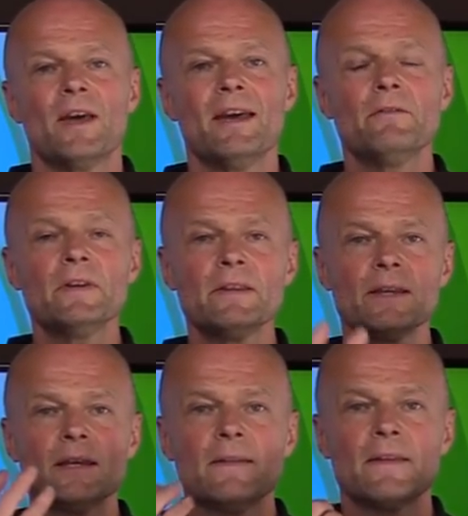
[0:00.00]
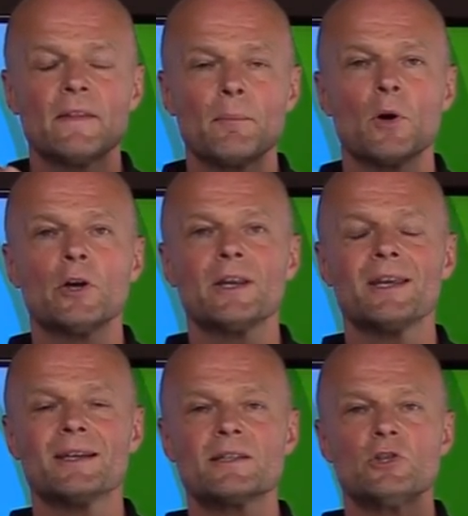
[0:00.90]
Everything that the body
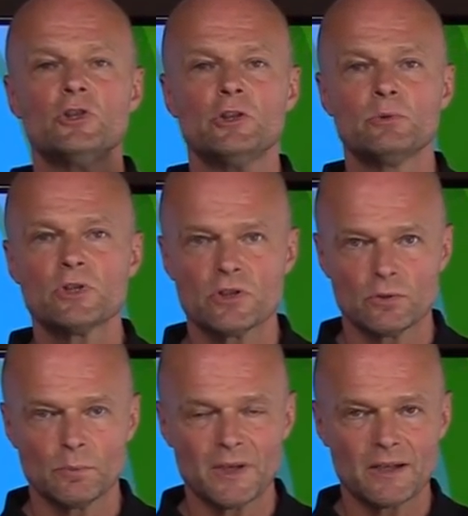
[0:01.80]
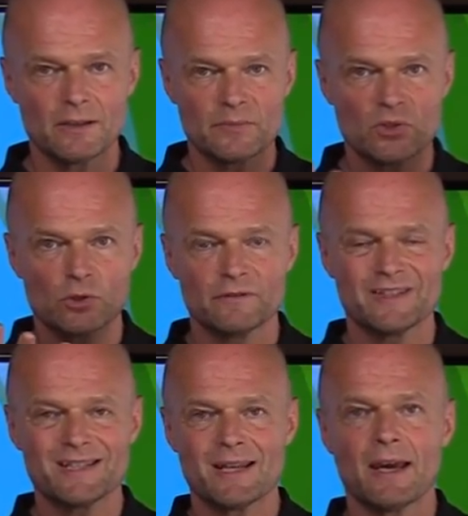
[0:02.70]
gets used to becomes sort of a
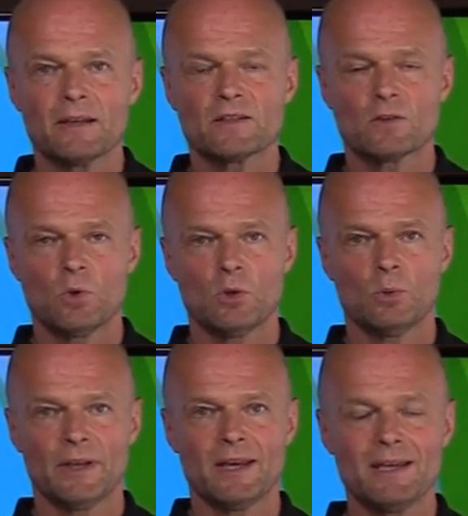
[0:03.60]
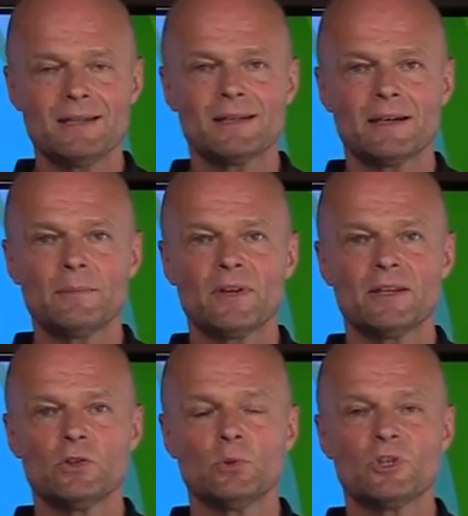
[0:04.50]
status quo, and any time
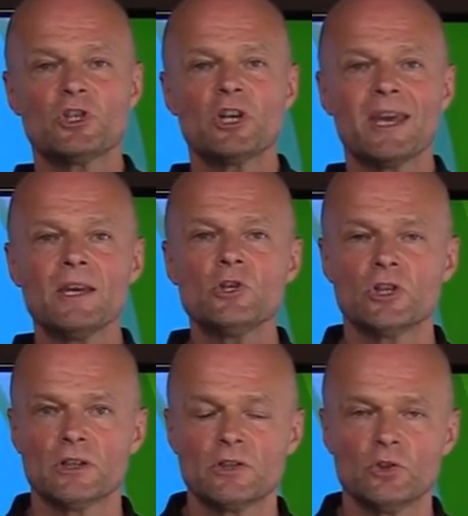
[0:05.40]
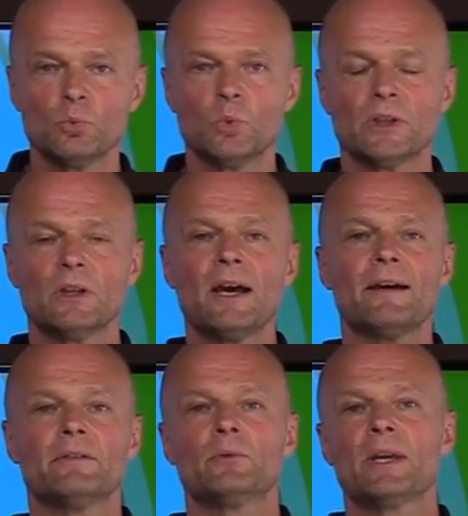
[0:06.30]
that you change it, you will
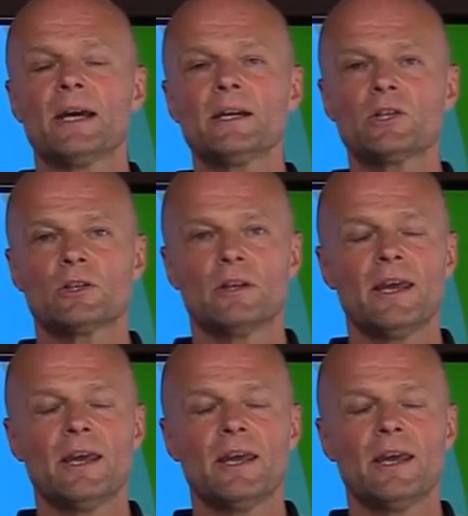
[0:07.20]
have a reaction.